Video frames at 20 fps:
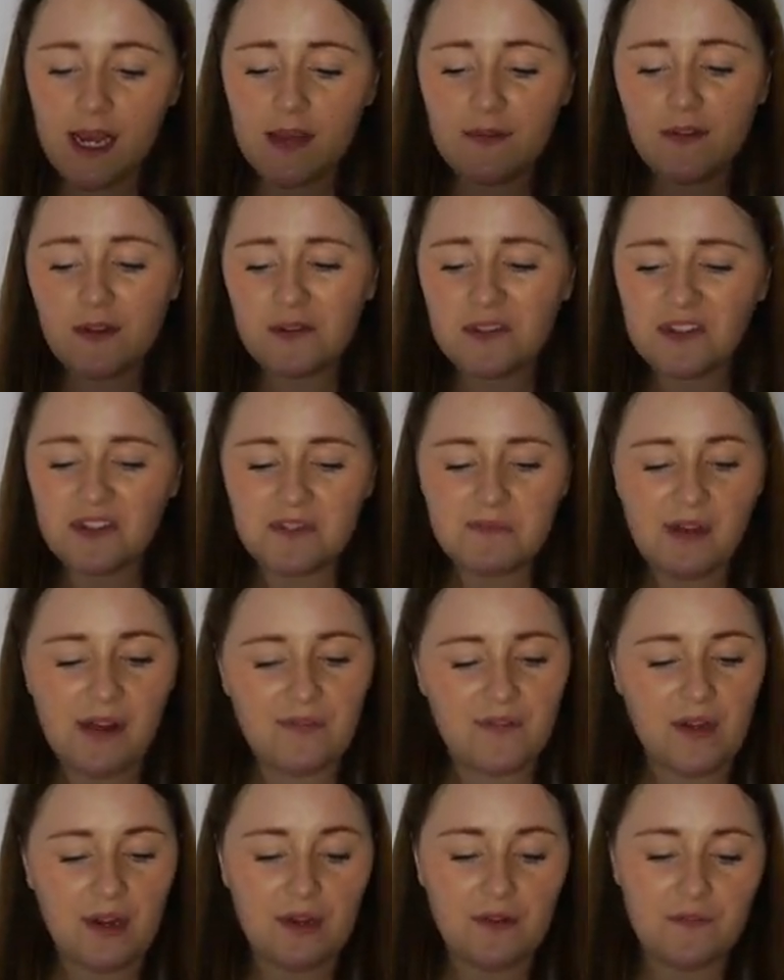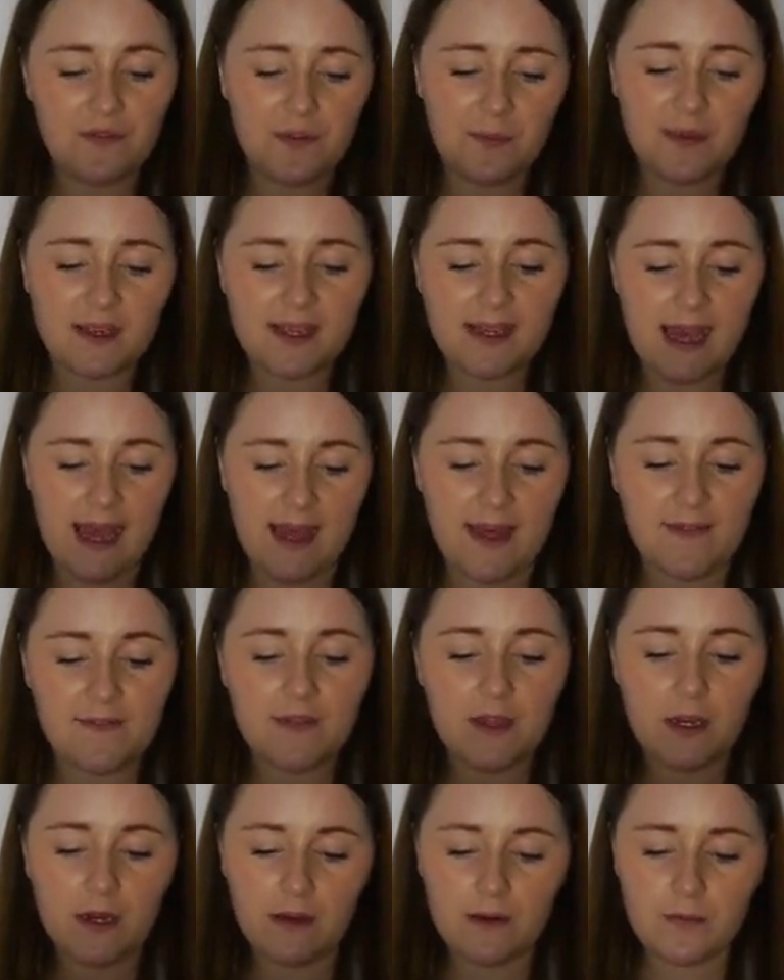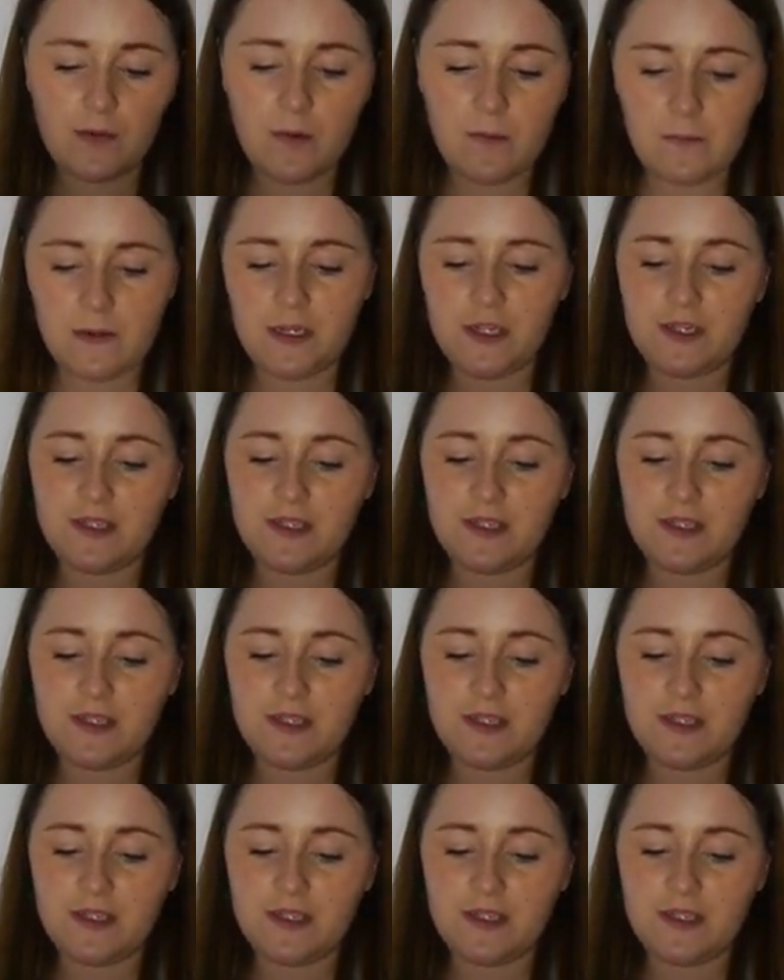If I was to do my final film again, then I would probably